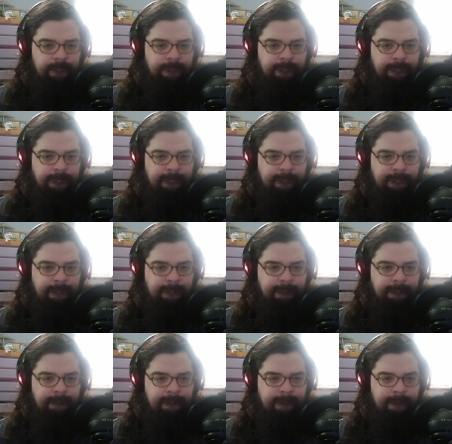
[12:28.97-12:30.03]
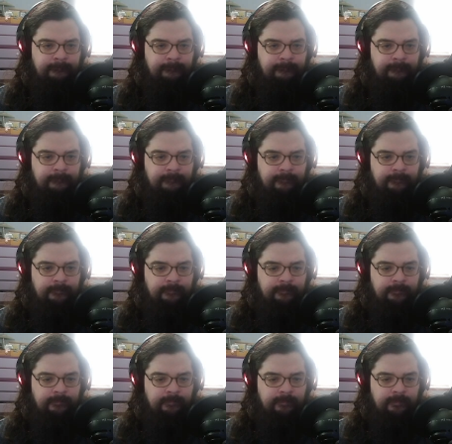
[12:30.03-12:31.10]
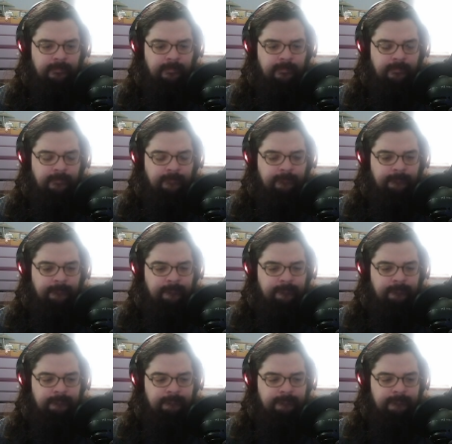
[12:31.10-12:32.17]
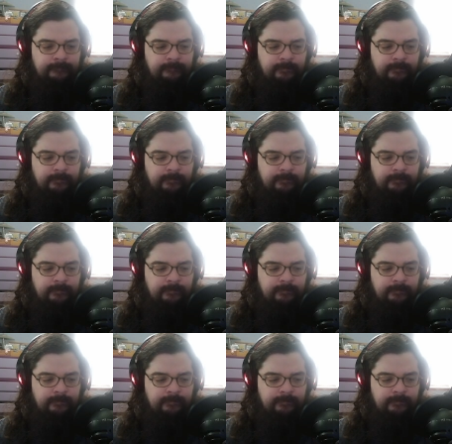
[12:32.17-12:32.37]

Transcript: [no speech]